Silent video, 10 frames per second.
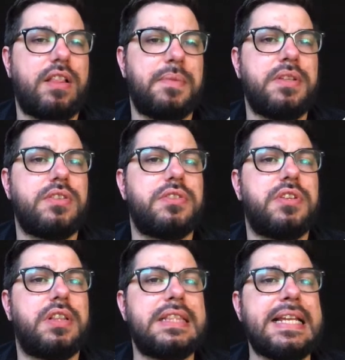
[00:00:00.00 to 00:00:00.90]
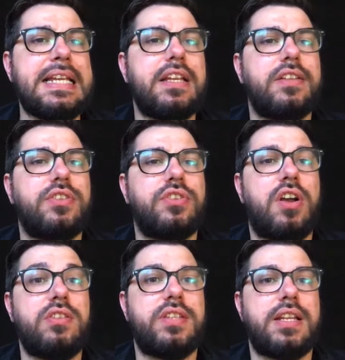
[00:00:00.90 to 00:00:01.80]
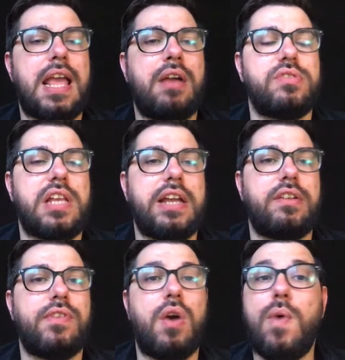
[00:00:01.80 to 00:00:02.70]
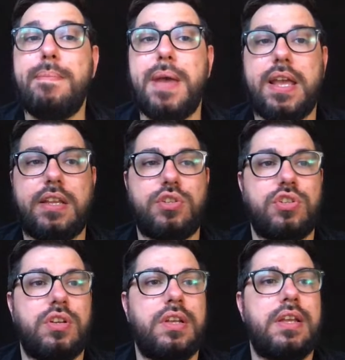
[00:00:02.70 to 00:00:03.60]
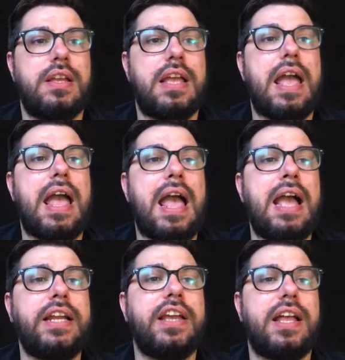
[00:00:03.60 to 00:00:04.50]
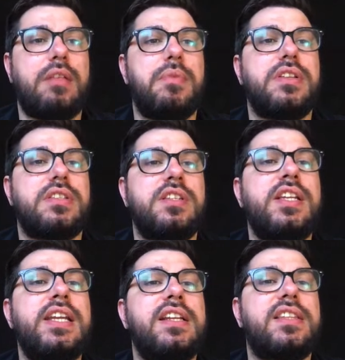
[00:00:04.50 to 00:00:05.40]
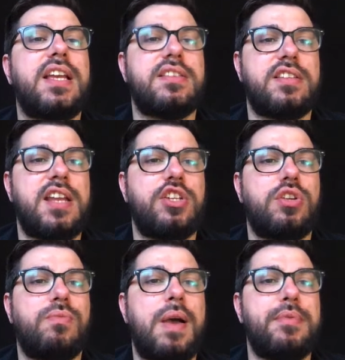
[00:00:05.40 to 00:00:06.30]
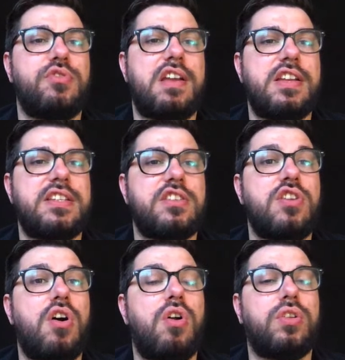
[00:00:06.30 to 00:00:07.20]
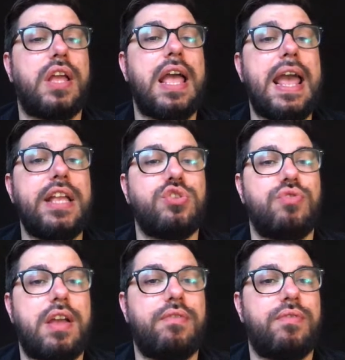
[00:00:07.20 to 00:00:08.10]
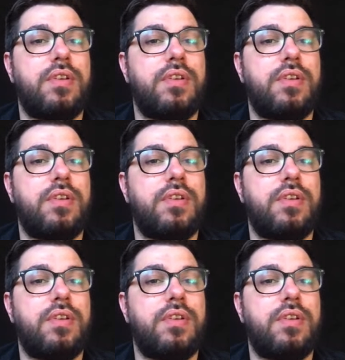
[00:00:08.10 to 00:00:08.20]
elements to link to content outside of your web page. Anchor elements need a destination web address called a href.